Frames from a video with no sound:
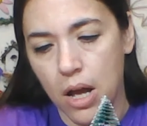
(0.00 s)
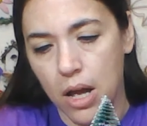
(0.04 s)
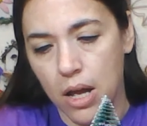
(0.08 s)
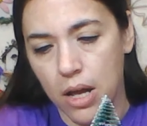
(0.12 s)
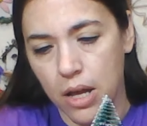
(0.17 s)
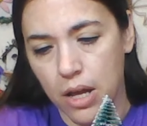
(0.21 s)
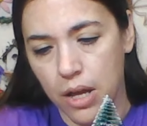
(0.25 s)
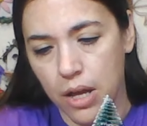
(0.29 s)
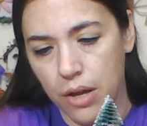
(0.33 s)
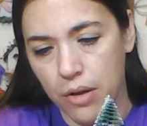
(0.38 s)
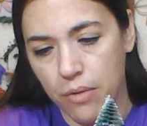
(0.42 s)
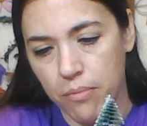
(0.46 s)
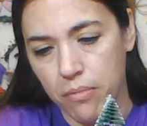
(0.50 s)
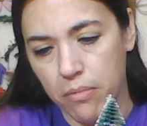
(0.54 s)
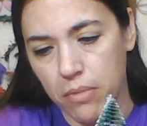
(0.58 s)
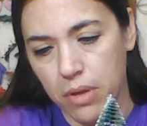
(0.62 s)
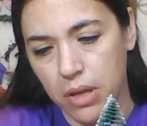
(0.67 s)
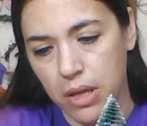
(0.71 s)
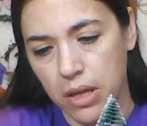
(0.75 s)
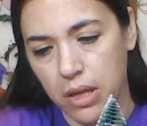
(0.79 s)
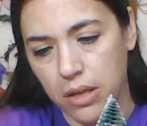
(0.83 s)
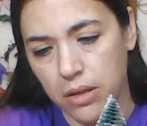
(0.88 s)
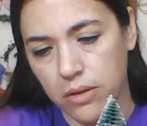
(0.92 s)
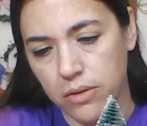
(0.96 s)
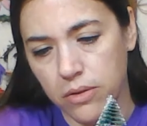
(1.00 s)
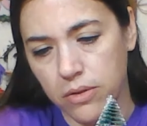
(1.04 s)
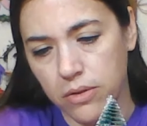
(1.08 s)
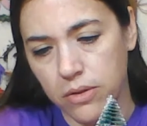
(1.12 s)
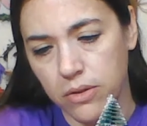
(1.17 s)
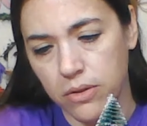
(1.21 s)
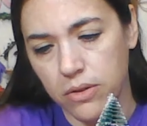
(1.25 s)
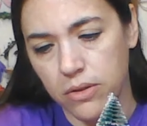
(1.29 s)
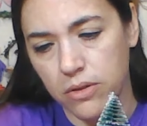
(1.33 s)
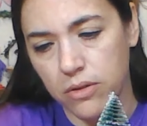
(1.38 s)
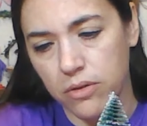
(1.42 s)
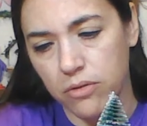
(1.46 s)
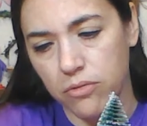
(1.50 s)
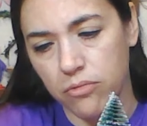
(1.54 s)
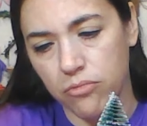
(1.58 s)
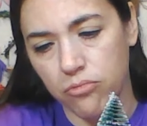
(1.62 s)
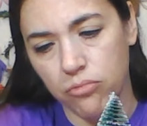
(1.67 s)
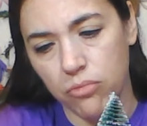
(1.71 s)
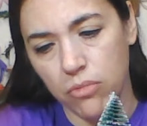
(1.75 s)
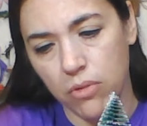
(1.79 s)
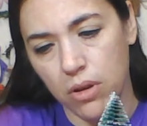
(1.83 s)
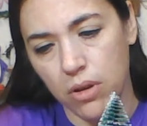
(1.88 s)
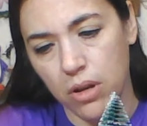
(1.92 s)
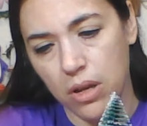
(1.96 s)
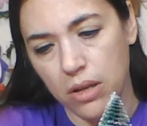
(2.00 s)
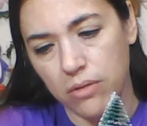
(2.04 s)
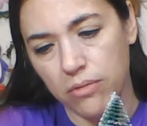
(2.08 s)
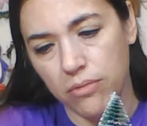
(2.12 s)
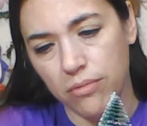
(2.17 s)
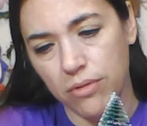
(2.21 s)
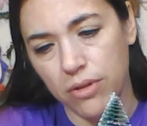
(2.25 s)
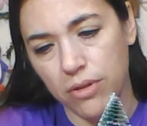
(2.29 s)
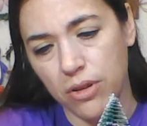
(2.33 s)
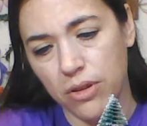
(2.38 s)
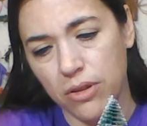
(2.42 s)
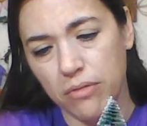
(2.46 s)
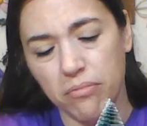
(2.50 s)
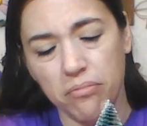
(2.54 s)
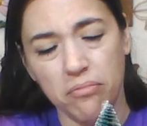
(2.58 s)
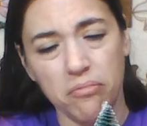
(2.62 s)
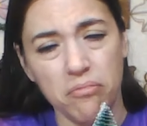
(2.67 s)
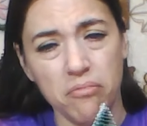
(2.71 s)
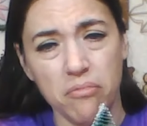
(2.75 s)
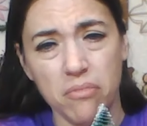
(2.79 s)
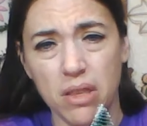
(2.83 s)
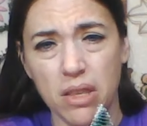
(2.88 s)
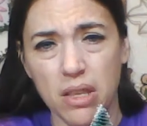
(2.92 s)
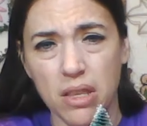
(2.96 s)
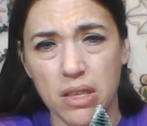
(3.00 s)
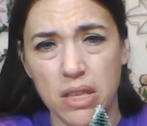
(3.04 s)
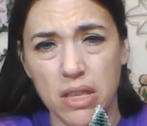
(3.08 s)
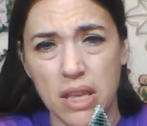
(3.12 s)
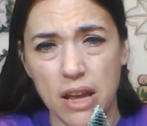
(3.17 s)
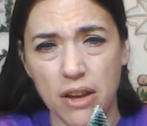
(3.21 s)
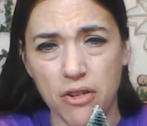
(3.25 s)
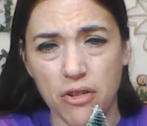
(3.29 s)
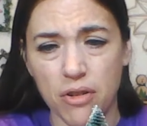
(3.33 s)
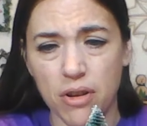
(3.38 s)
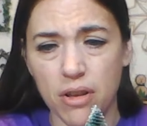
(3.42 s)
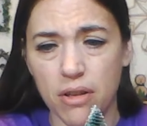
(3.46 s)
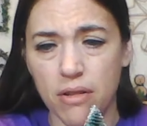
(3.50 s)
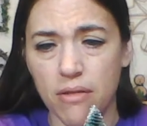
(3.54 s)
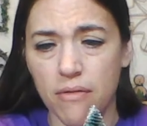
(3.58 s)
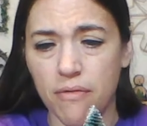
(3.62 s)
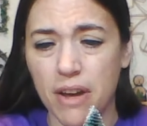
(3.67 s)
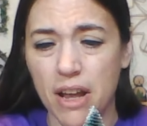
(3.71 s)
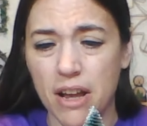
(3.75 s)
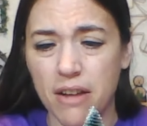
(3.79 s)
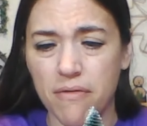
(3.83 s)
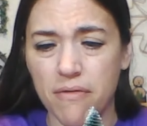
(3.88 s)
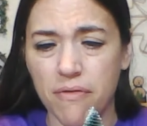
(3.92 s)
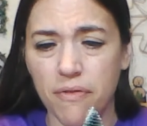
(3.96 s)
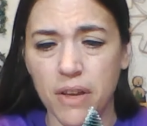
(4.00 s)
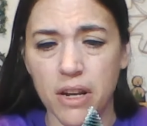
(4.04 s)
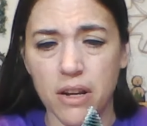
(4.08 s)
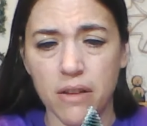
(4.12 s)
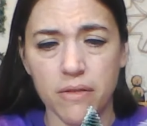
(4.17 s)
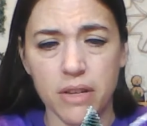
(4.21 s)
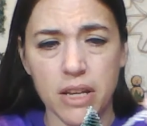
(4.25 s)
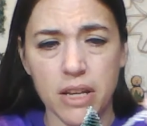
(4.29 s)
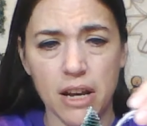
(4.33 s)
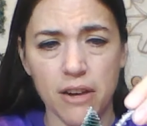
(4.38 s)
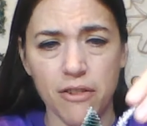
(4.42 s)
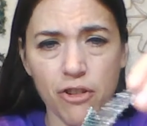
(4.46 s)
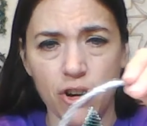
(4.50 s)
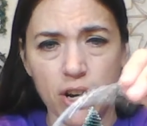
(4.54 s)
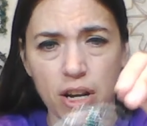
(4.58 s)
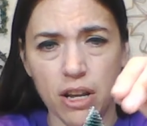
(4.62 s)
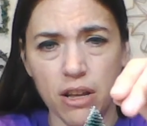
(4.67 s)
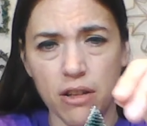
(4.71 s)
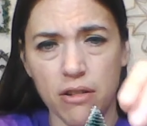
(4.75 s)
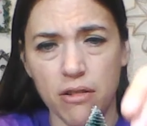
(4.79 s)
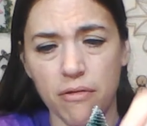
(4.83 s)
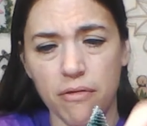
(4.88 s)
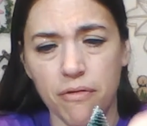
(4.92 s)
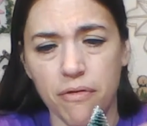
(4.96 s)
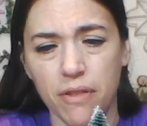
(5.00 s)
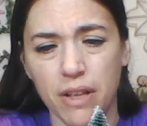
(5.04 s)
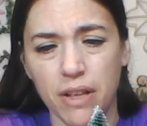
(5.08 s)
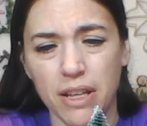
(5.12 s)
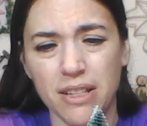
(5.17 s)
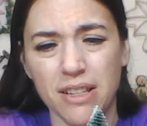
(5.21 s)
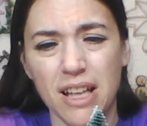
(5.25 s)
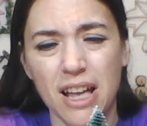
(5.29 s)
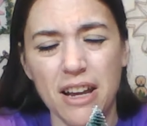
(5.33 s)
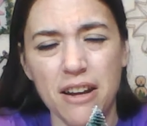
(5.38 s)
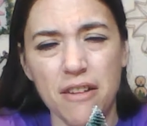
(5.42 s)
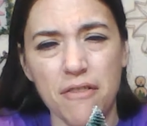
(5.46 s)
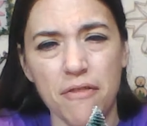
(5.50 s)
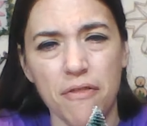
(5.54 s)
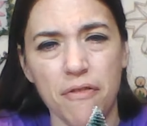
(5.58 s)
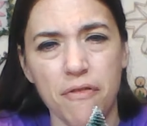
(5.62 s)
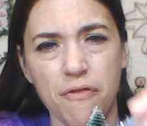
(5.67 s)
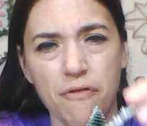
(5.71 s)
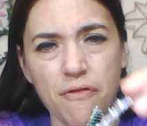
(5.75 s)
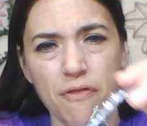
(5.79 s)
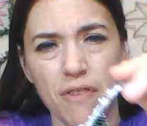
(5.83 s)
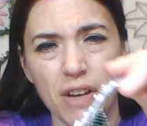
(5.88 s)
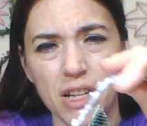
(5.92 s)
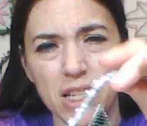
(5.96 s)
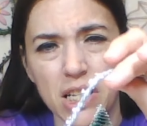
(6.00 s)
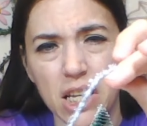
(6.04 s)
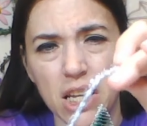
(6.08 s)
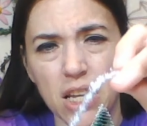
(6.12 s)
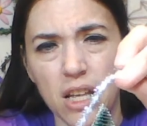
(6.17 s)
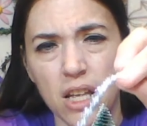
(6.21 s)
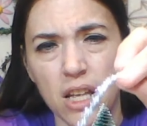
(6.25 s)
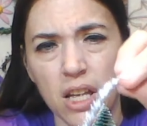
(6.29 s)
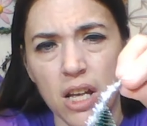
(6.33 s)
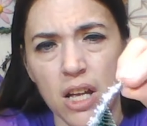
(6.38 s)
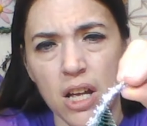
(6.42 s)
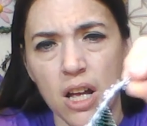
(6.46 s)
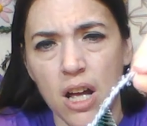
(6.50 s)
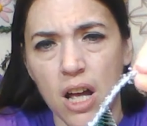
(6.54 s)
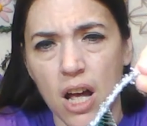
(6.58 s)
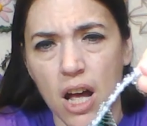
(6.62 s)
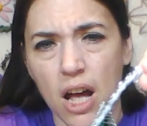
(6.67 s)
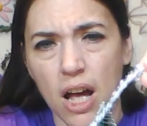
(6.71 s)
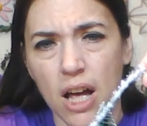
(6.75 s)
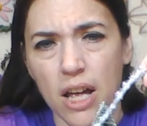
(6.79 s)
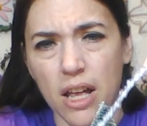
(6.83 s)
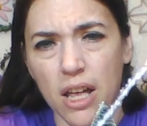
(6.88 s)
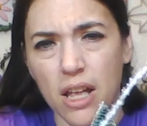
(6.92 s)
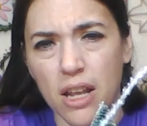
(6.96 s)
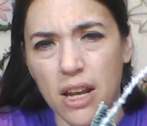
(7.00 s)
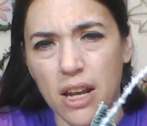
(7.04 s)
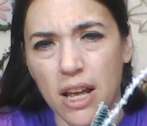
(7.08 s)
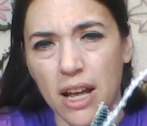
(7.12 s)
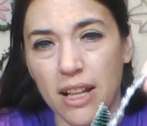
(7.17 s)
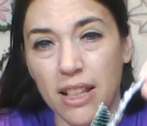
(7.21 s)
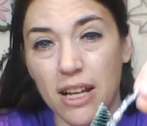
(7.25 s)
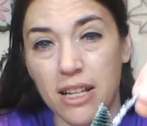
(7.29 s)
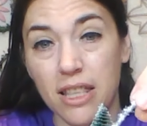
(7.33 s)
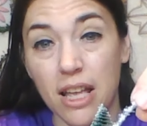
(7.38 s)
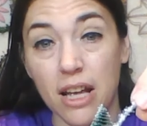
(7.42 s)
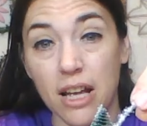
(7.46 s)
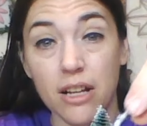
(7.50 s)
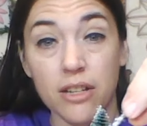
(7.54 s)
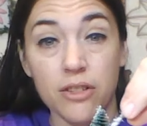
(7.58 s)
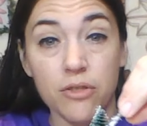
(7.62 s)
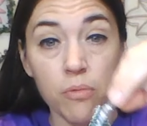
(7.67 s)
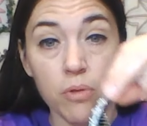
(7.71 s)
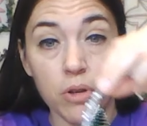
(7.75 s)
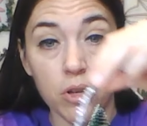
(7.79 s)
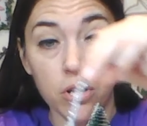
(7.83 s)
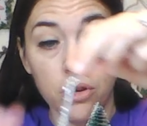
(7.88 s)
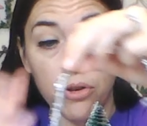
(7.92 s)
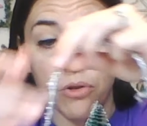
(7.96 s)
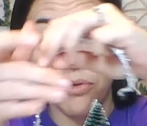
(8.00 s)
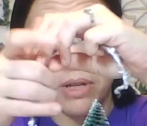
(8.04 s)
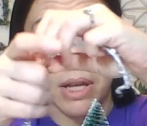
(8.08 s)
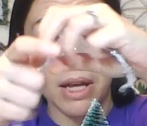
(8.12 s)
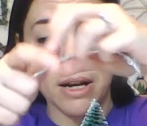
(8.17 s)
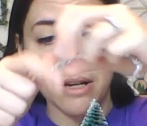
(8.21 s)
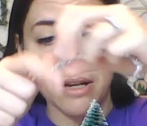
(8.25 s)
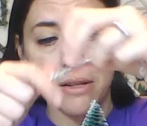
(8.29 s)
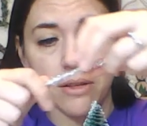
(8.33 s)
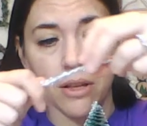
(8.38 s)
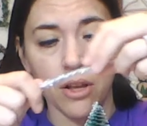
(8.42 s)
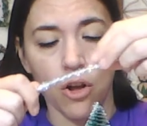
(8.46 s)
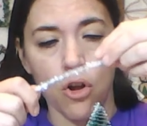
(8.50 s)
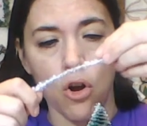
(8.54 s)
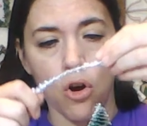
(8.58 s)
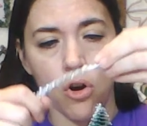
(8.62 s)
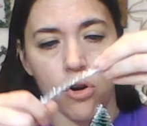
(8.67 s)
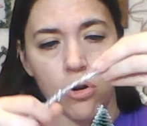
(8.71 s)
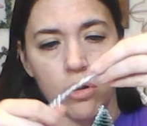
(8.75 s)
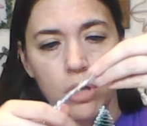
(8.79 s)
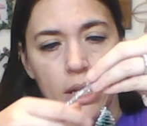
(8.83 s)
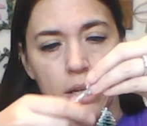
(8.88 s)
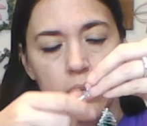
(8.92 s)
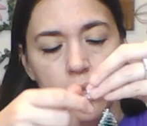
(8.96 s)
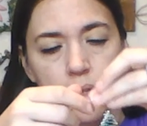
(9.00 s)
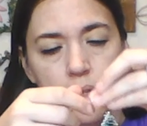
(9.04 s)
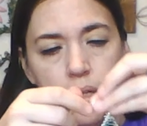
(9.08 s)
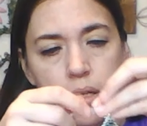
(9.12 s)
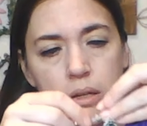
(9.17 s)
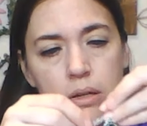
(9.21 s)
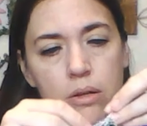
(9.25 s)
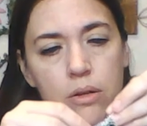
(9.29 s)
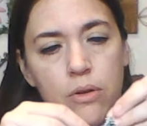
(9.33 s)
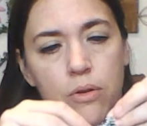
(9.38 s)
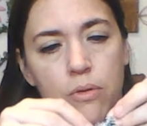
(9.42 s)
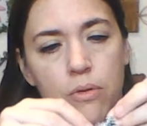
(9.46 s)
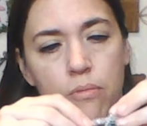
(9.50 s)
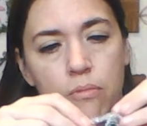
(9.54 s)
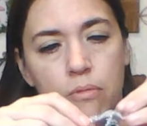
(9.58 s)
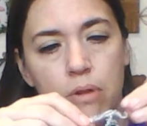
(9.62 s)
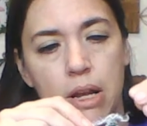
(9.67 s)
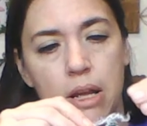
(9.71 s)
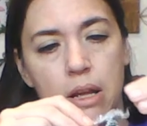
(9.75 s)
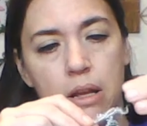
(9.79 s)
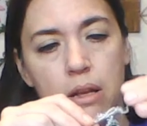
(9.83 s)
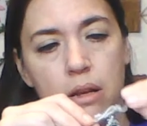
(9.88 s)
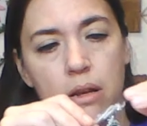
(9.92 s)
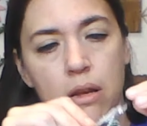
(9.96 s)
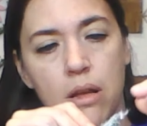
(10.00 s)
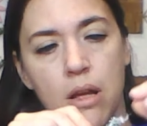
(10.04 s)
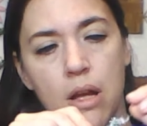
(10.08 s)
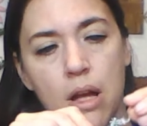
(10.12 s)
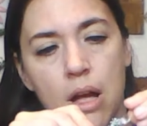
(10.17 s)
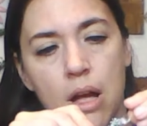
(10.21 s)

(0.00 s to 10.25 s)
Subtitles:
It's just decorative, 9 feet of decorative. It's kind of fuzzy, and I like that because we could use that as the garland, right?